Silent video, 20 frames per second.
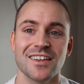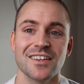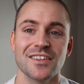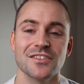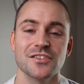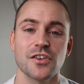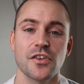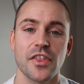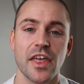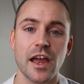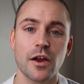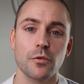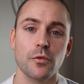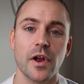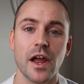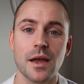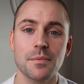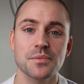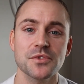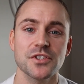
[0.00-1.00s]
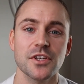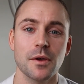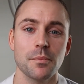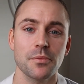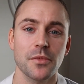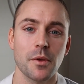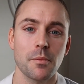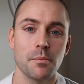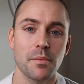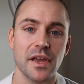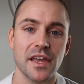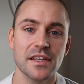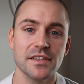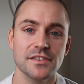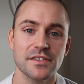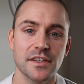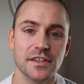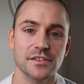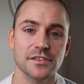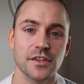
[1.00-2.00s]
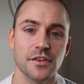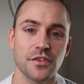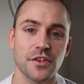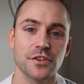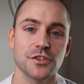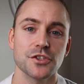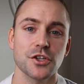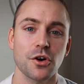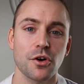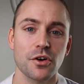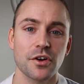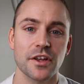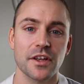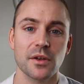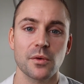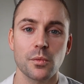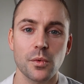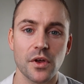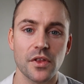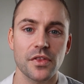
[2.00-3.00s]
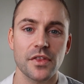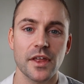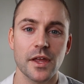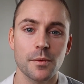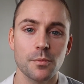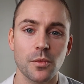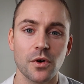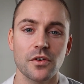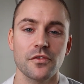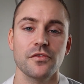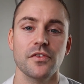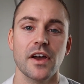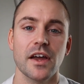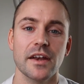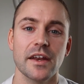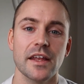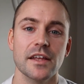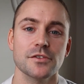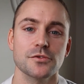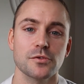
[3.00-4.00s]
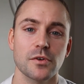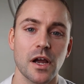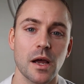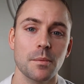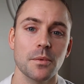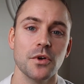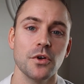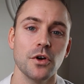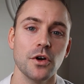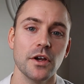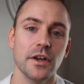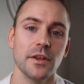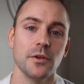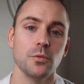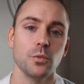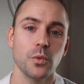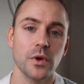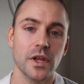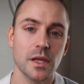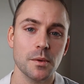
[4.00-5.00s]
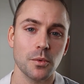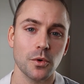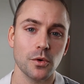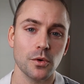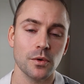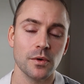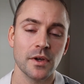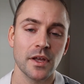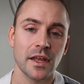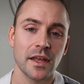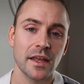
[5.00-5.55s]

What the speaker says: So that wraps up the basics of the charting with M1 Finance, Robinhood, and WeBull.